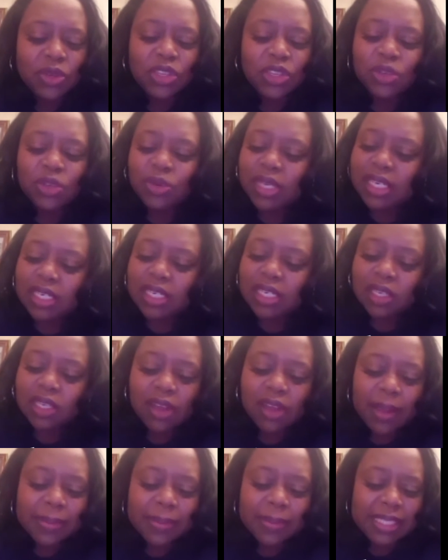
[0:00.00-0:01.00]
you need to
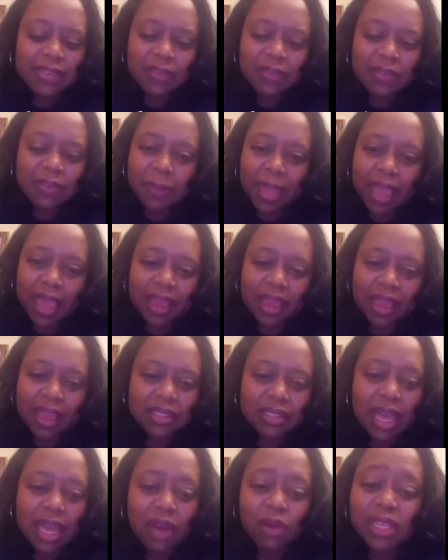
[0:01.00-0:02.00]
look up Stevie
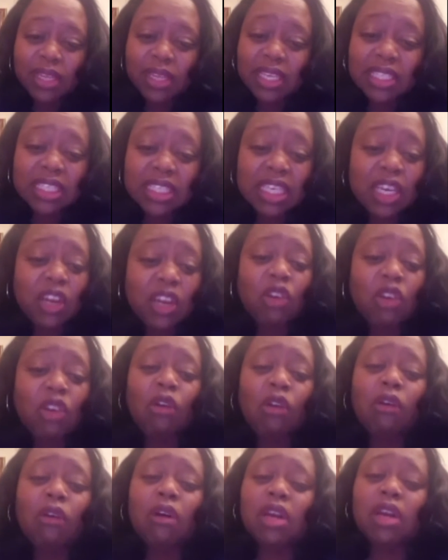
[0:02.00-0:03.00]
Baggs. Not only is he
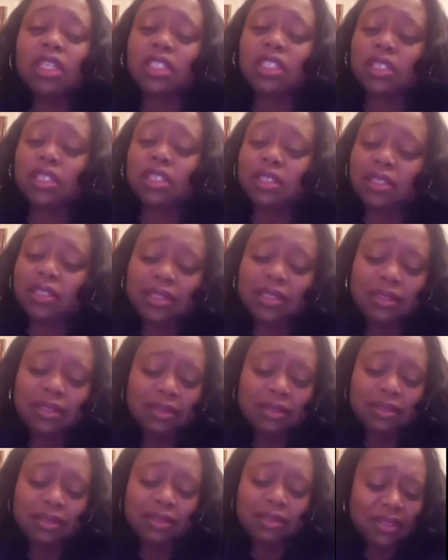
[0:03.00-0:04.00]
gorgeous,
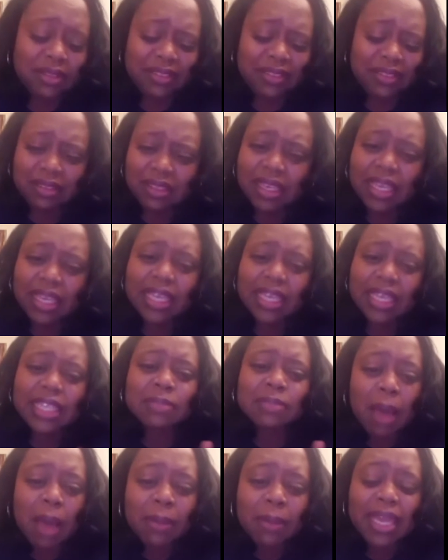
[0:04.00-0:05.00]

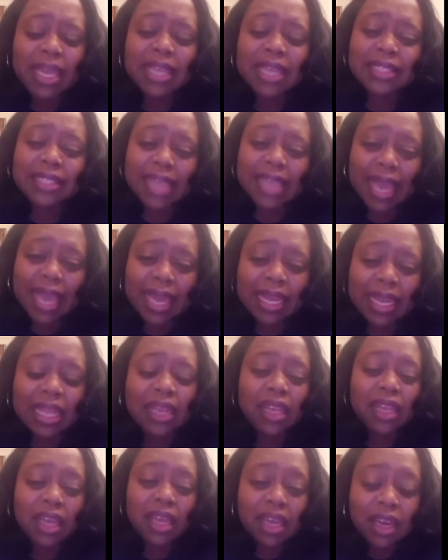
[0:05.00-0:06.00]
his mama and
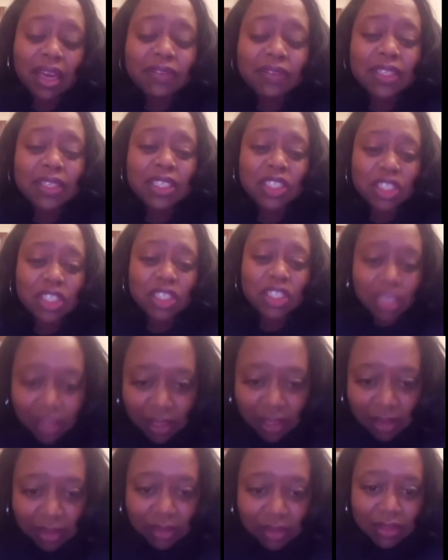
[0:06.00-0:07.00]
daddy loved each
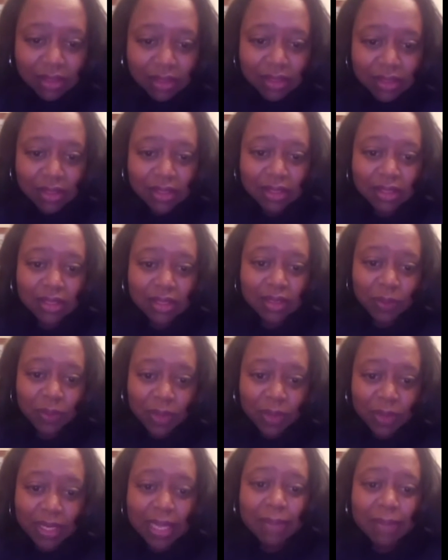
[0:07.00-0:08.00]
other
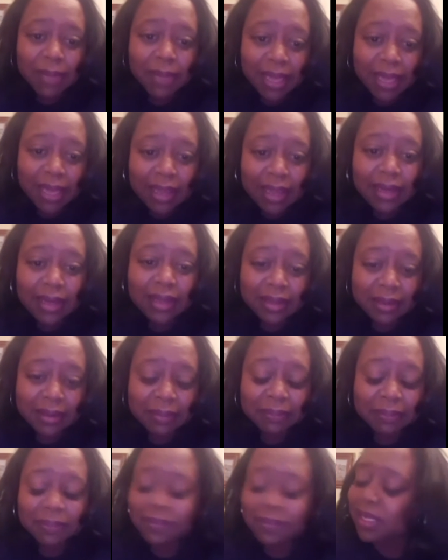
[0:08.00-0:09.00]
when they made
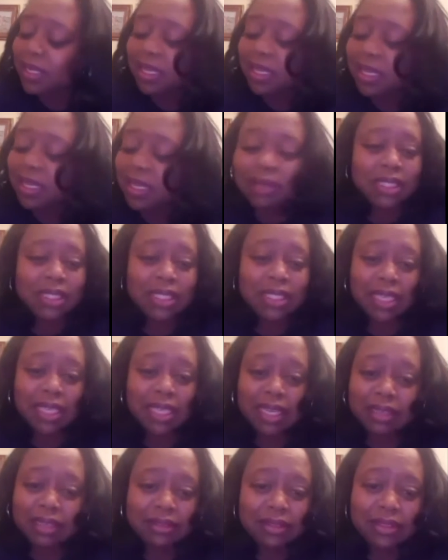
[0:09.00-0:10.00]
him. I'm just
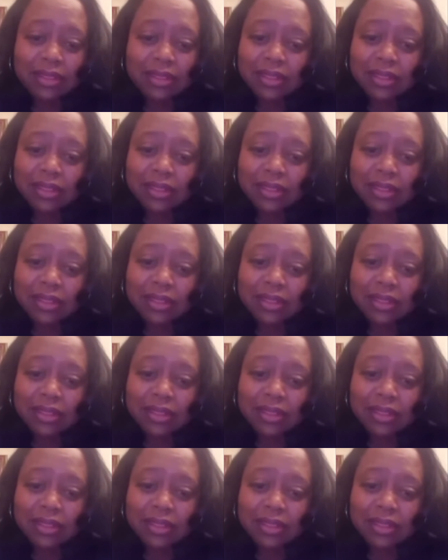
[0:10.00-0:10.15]
saying.